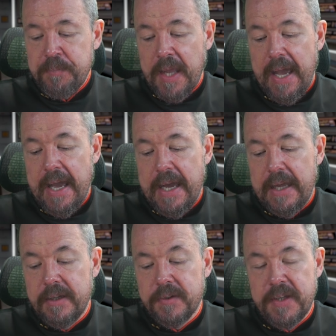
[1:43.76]

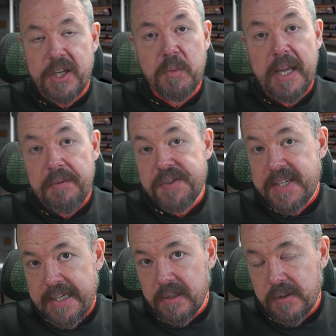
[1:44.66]
And then you would have
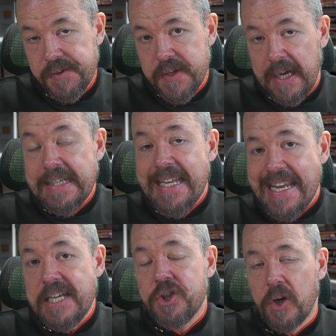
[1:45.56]
skills under
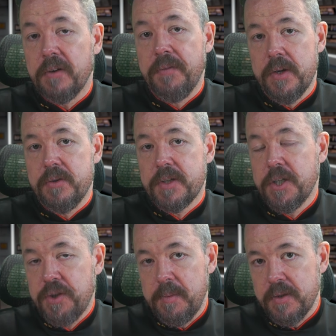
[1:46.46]
each of those
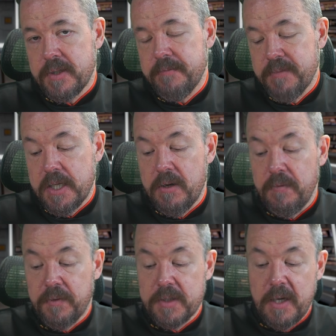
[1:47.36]
attributes. So,
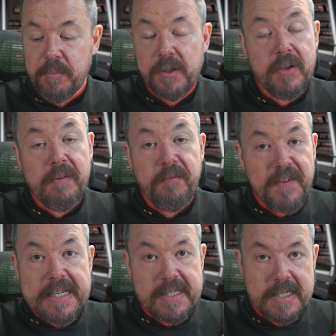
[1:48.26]
for example, you'd have
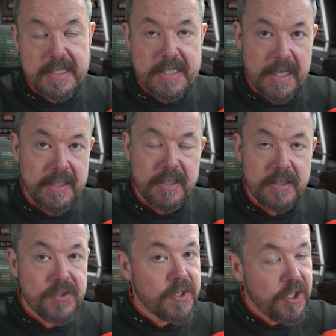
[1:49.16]
phases under
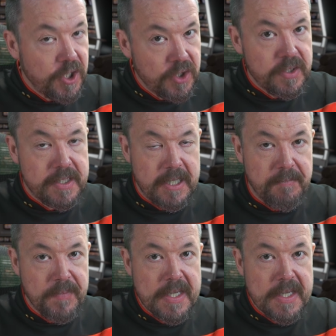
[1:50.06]
security.